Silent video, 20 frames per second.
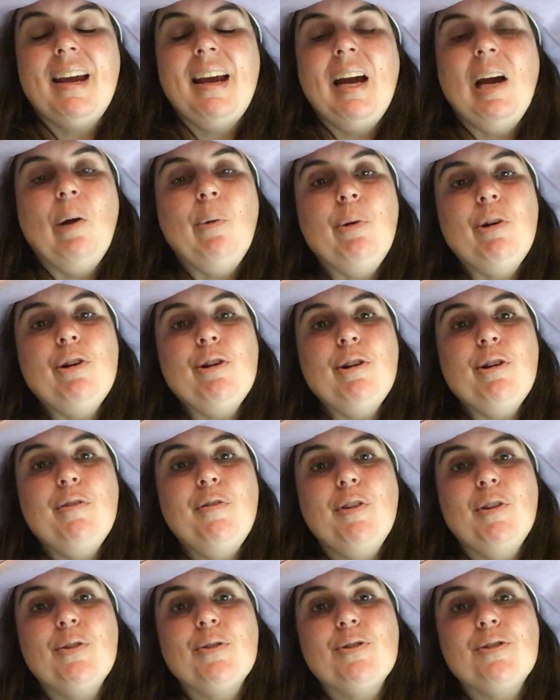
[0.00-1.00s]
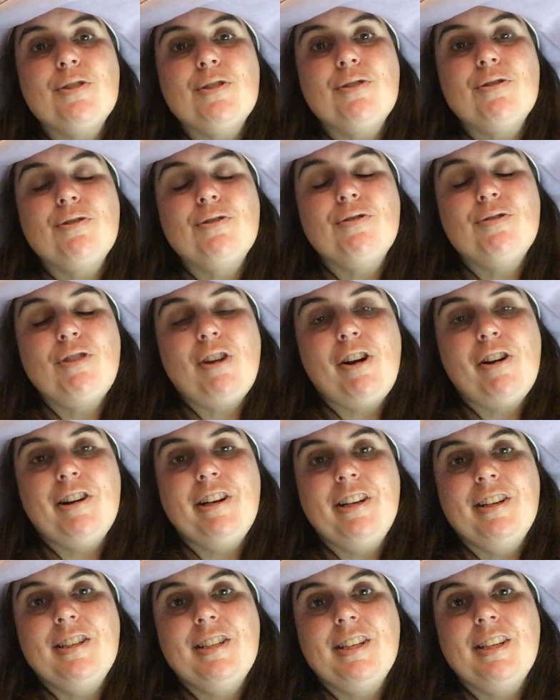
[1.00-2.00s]
I wonder if you're
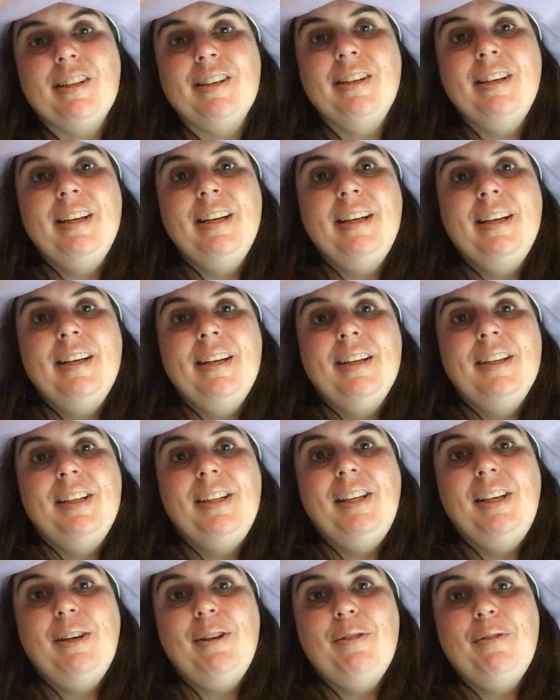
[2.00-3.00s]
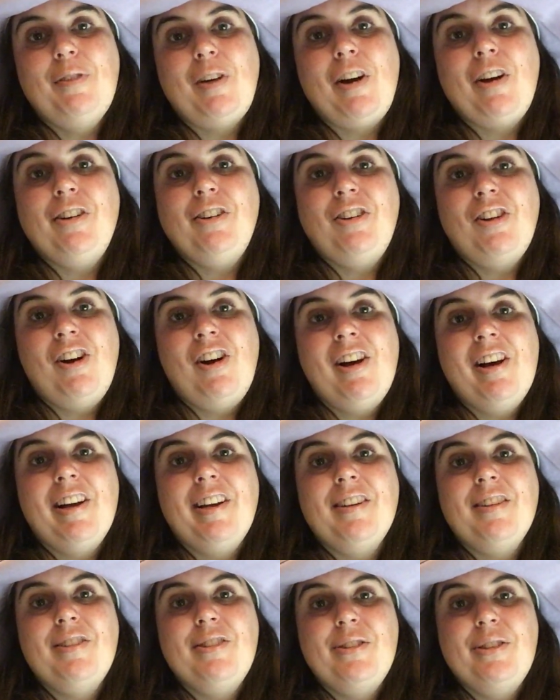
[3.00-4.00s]
starting to give a
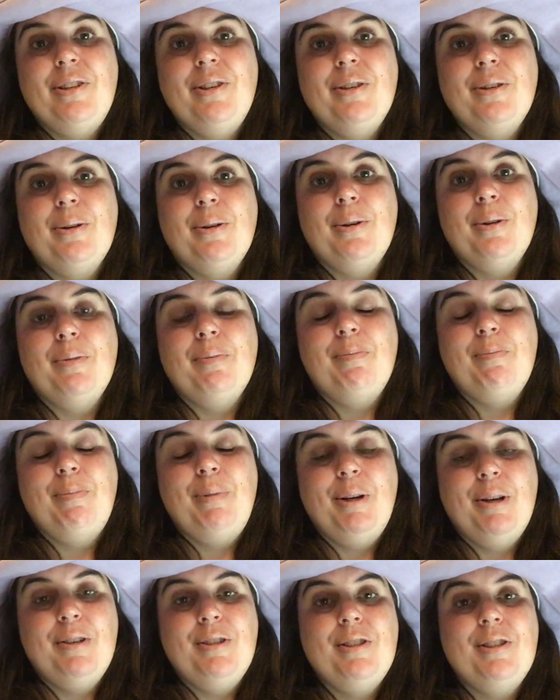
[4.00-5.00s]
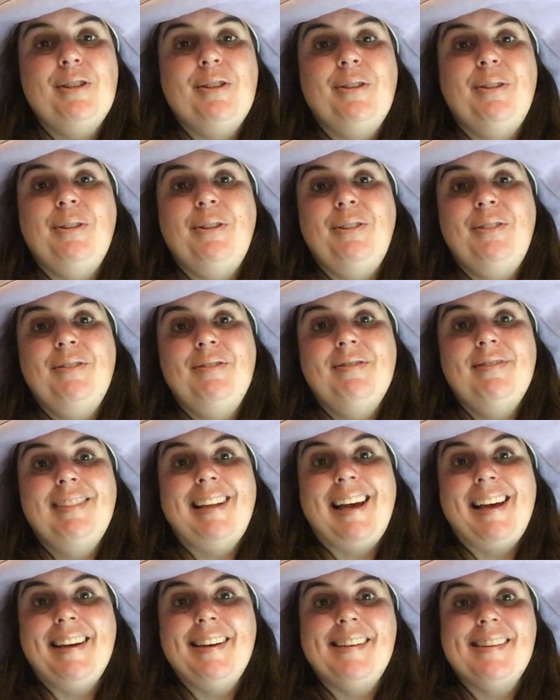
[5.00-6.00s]
nod to your personal
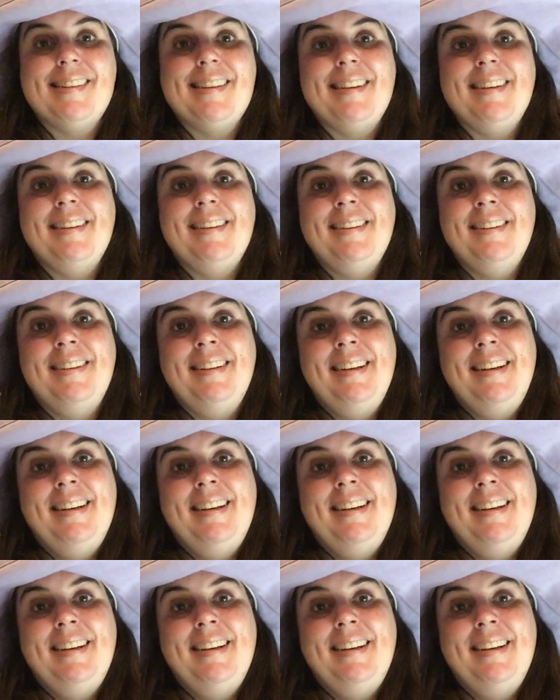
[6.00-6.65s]
likes and